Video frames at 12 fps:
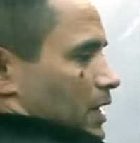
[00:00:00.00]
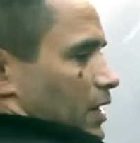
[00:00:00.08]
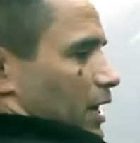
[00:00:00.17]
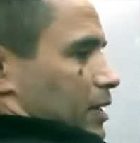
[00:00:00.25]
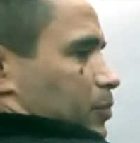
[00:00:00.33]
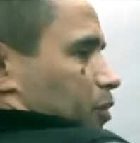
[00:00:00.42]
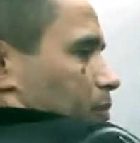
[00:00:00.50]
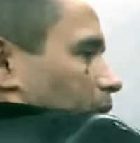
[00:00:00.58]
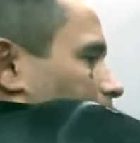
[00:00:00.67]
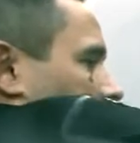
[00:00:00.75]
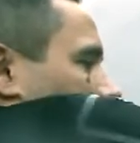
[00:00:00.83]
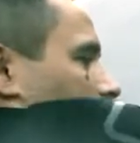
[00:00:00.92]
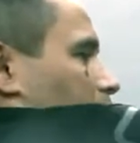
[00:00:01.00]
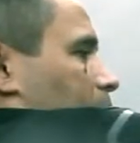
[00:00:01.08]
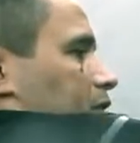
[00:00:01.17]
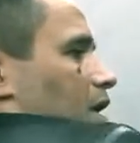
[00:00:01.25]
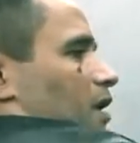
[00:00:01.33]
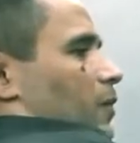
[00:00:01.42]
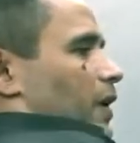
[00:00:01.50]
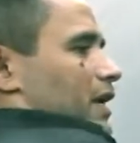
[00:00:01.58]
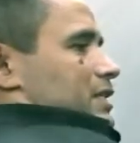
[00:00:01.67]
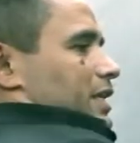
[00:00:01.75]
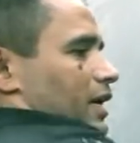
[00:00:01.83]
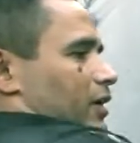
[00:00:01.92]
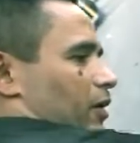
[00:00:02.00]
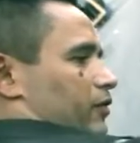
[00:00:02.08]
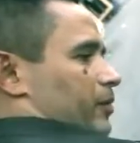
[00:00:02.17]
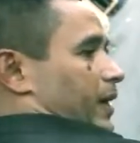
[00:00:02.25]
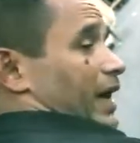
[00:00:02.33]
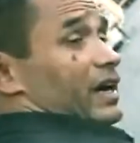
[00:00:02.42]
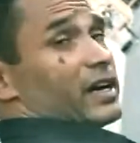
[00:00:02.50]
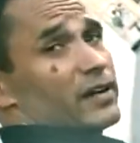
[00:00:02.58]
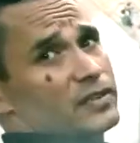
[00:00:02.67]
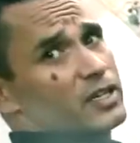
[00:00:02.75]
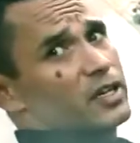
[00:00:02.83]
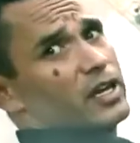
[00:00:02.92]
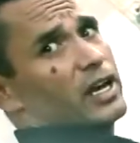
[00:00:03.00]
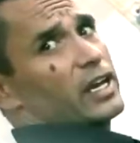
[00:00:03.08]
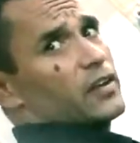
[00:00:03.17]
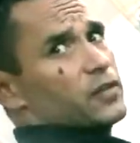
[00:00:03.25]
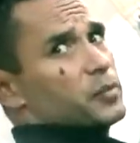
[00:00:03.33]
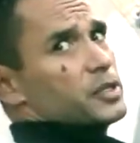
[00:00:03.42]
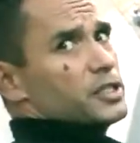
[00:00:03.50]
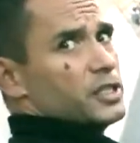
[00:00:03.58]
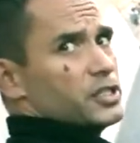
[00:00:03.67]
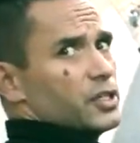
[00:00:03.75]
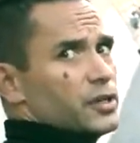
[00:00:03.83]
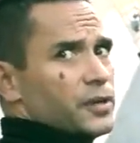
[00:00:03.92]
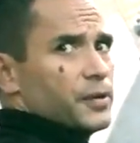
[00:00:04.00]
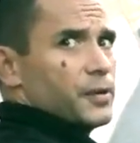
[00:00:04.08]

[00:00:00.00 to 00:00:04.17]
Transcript: I can put my baton away and start going for my handcuffing procedure.